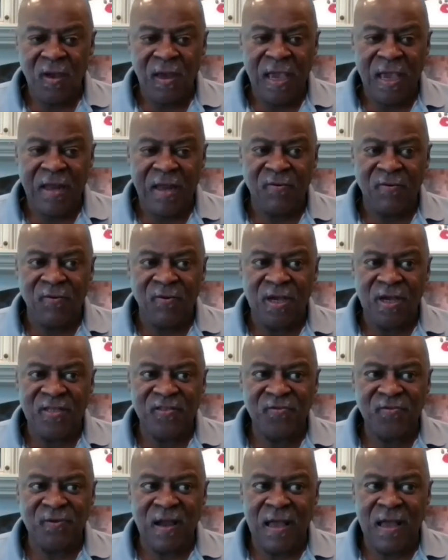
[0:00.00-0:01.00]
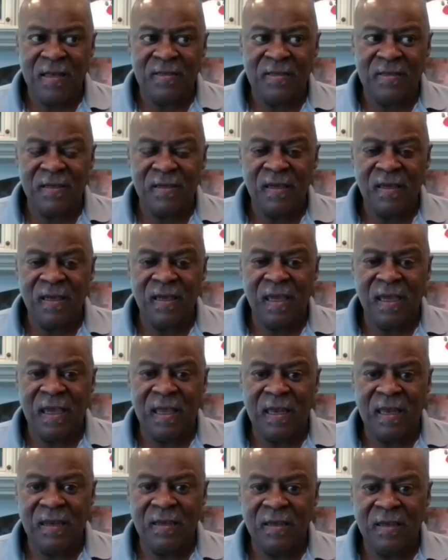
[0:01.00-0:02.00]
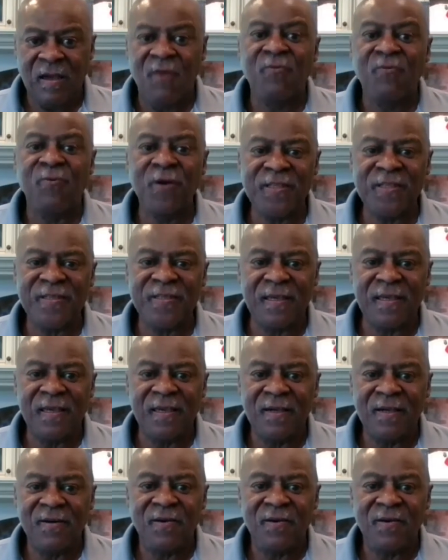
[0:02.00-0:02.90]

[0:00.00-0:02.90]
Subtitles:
at a restaurant a ritzy